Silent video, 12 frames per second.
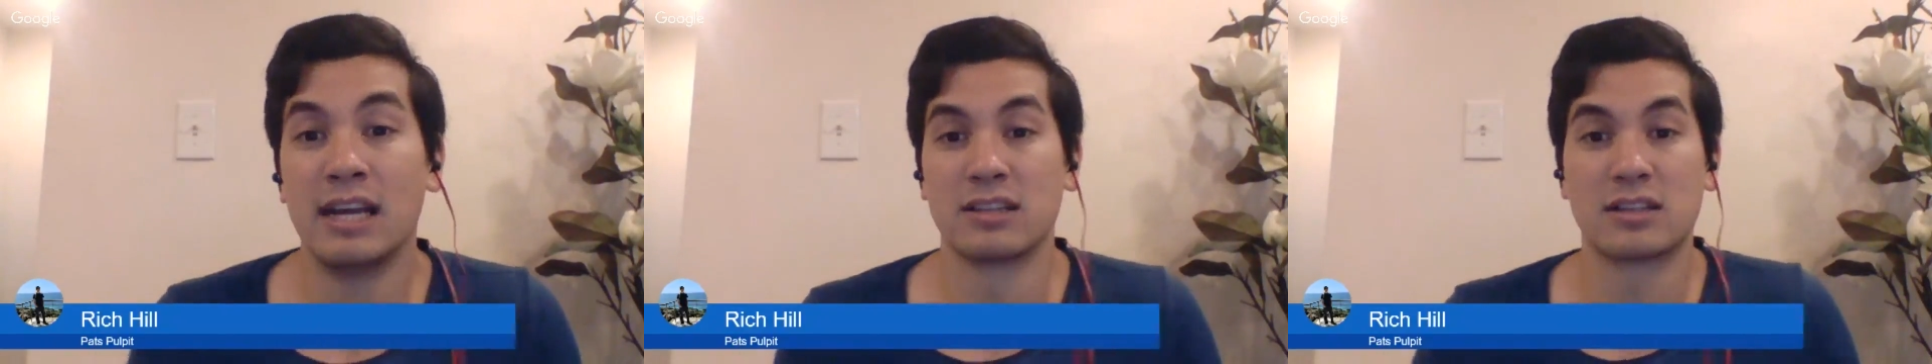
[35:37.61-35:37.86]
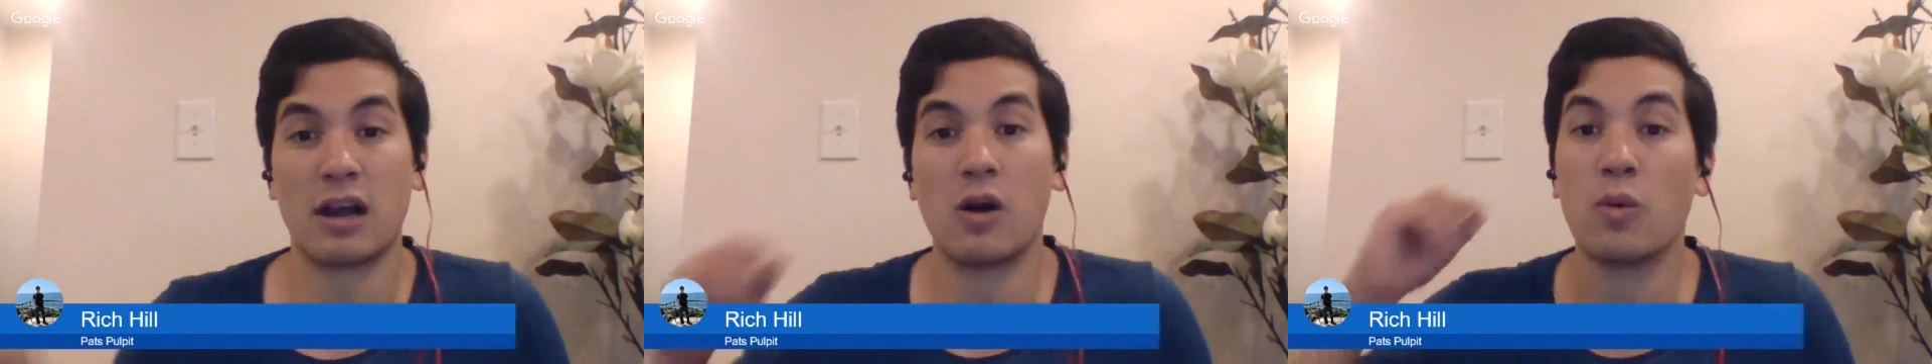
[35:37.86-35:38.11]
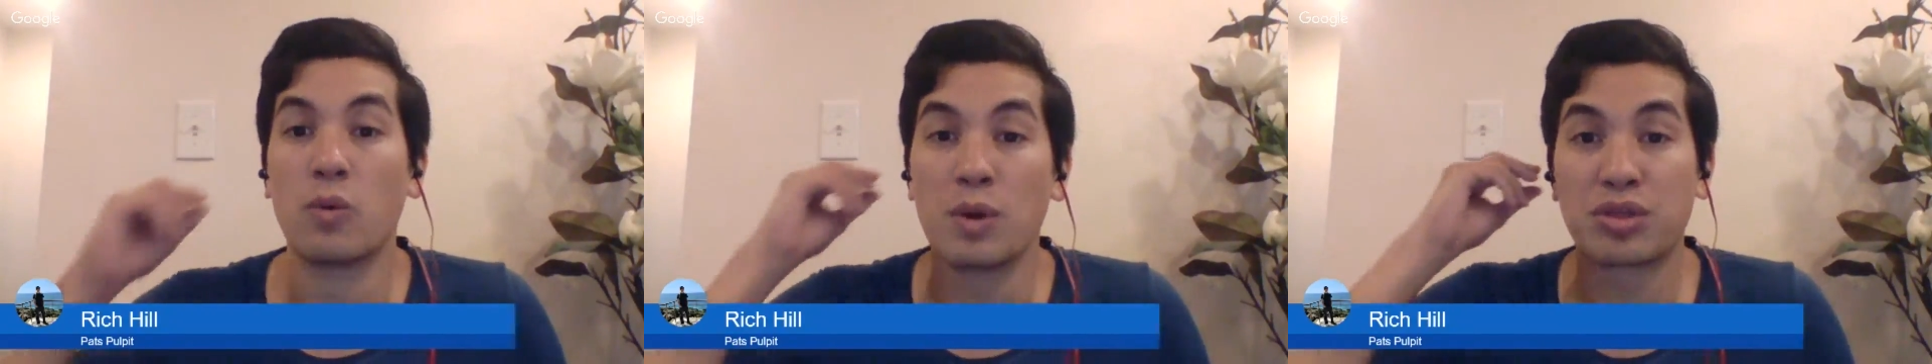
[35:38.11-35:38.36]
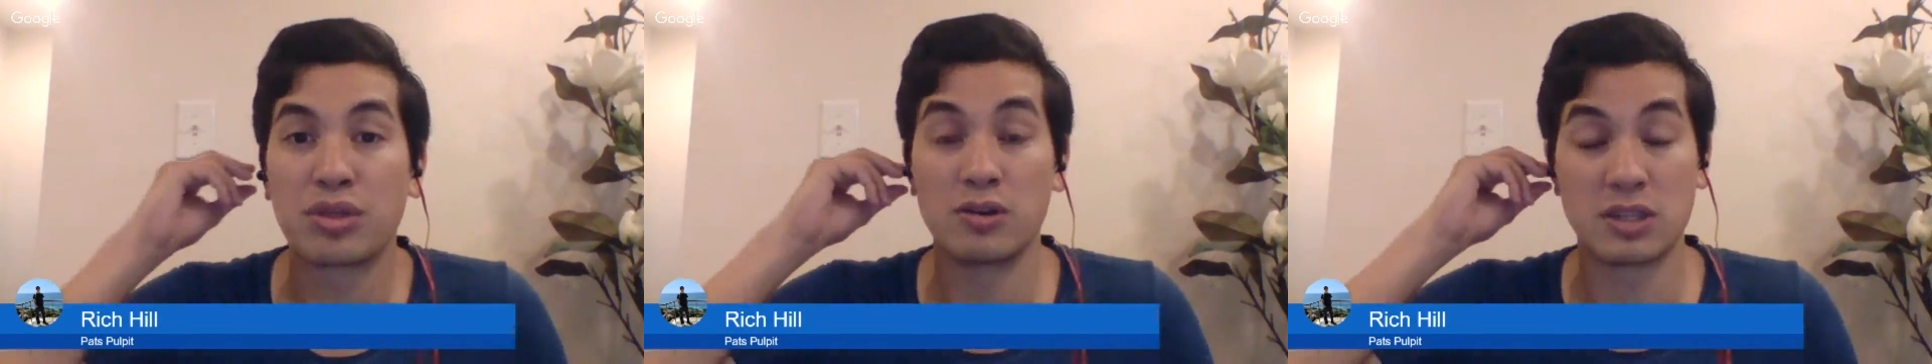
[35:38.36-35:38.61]
And so
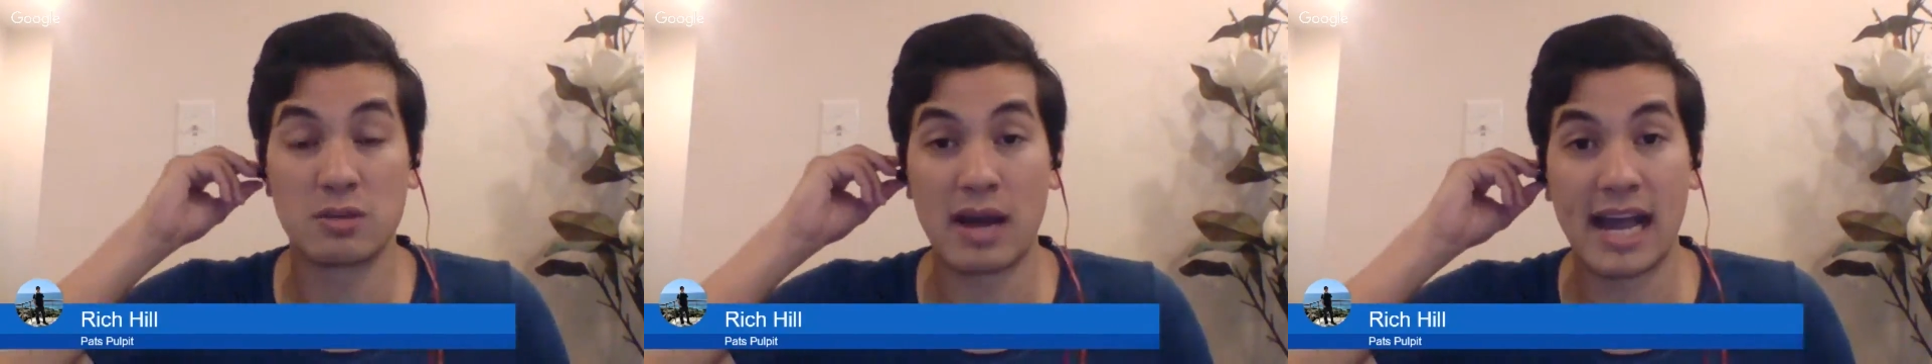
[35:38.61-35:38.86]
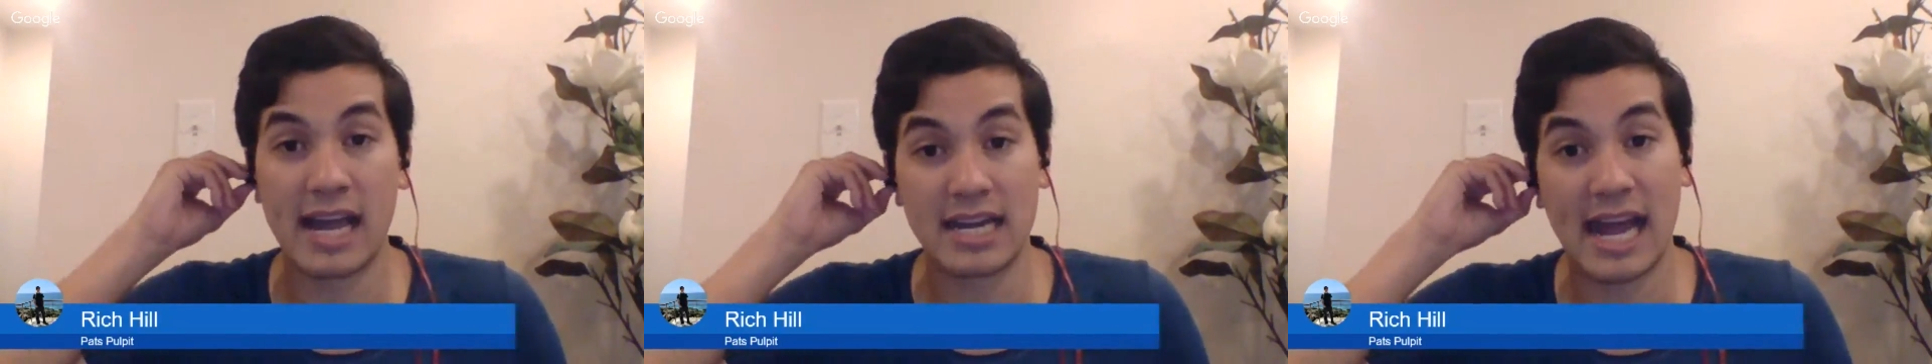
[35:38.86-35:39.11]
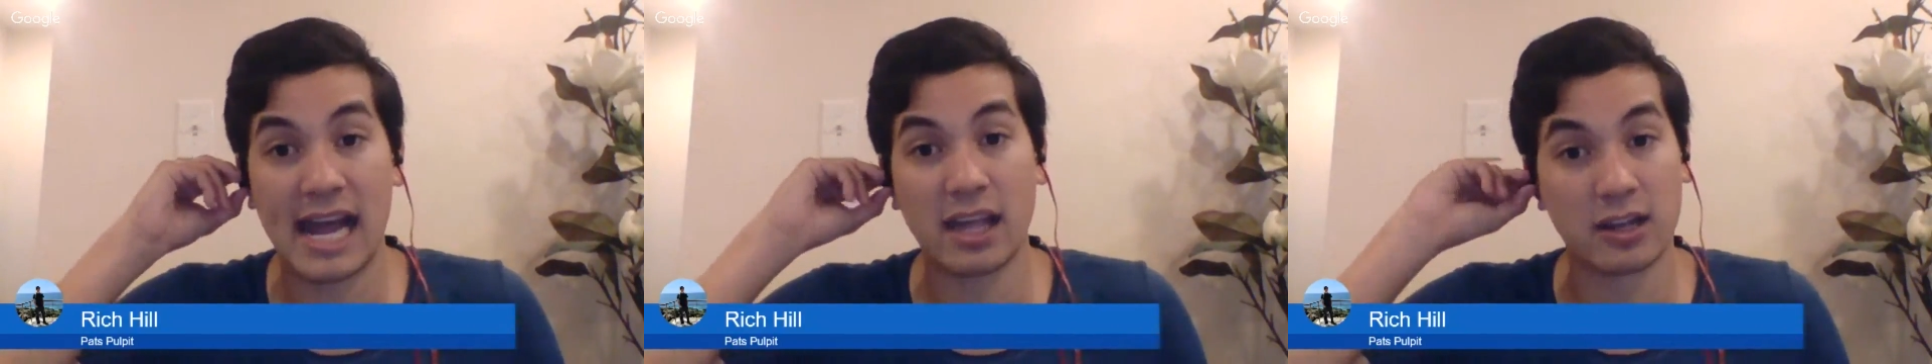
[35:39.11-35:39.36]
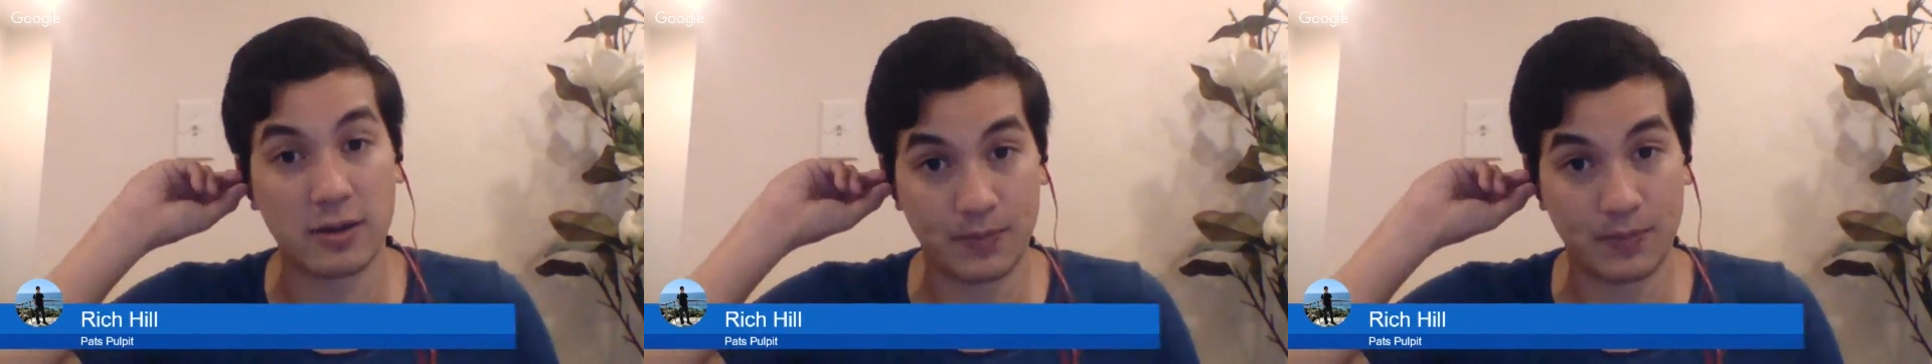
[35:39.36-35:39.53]
with those in mind, Alec,